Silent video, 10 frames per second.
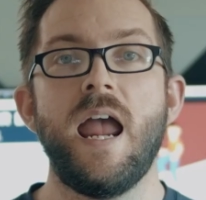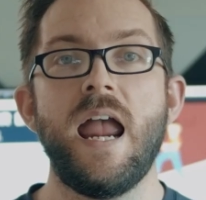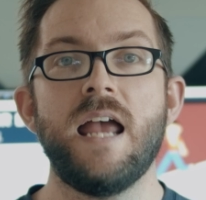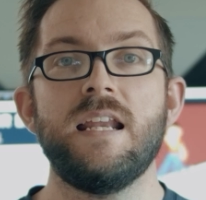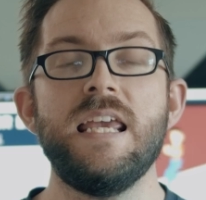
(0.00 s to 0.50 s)

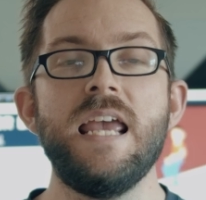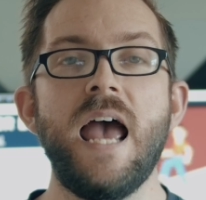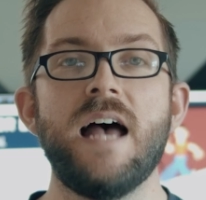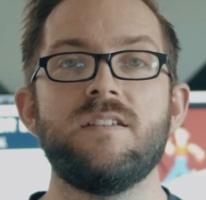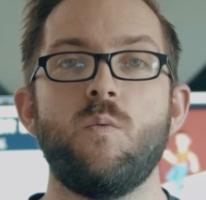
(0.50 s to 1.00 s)
And he
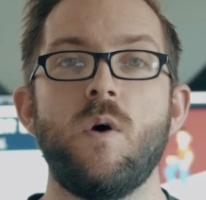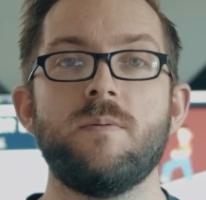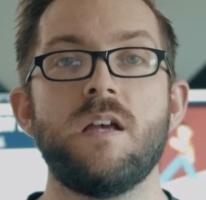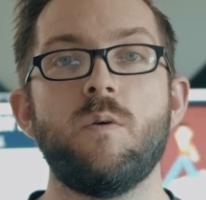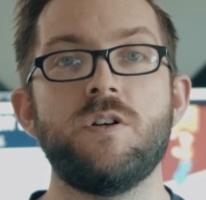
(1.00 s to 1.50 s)
has a
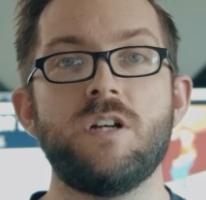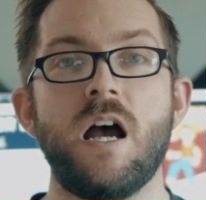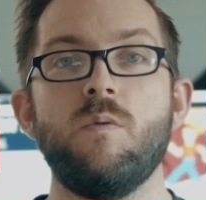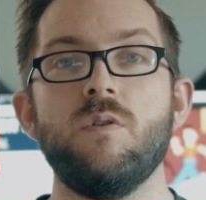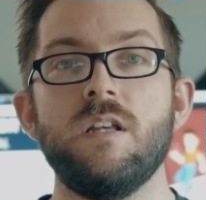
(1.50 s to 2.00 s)
website, which
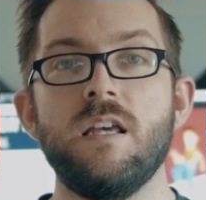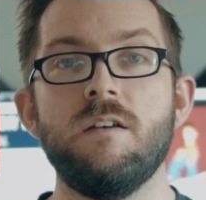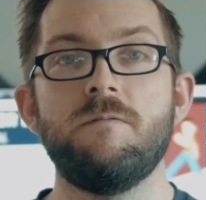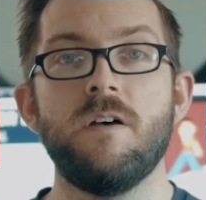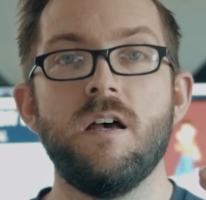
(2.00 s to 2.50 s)
I will
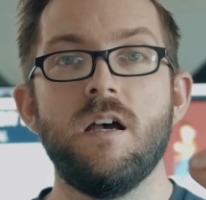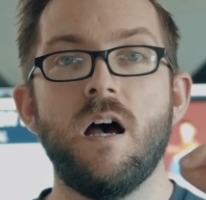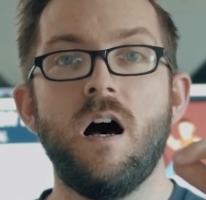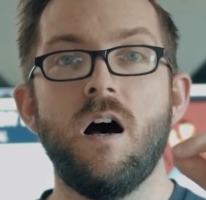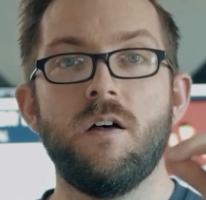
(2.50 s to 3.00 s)
leave
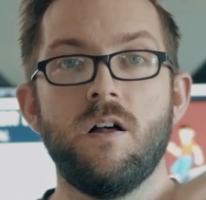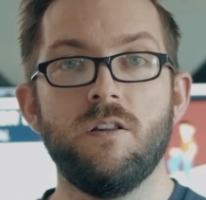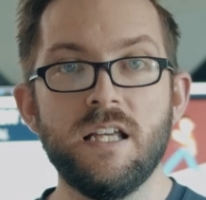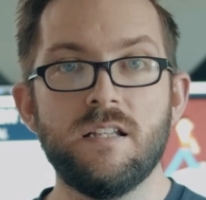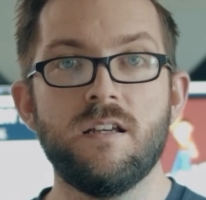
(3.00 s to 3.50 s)
a
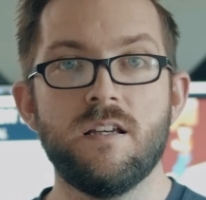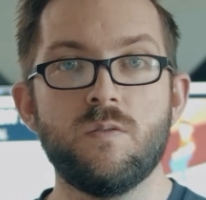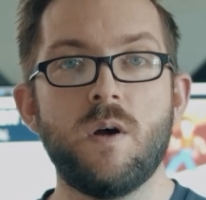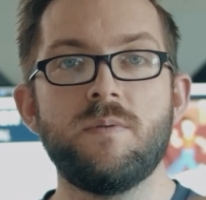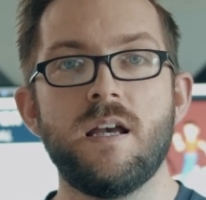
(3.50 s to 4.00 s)
link to
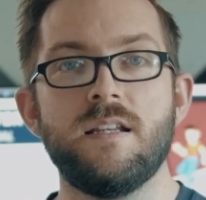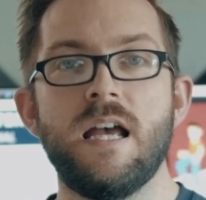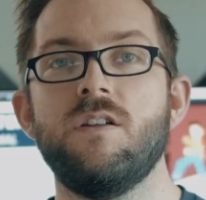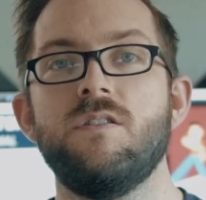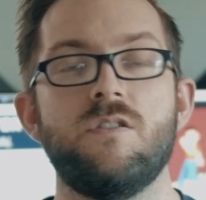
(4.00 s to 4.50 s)
his website
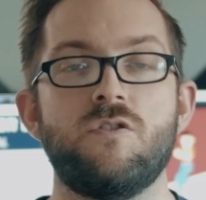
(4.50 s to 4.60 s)
down in the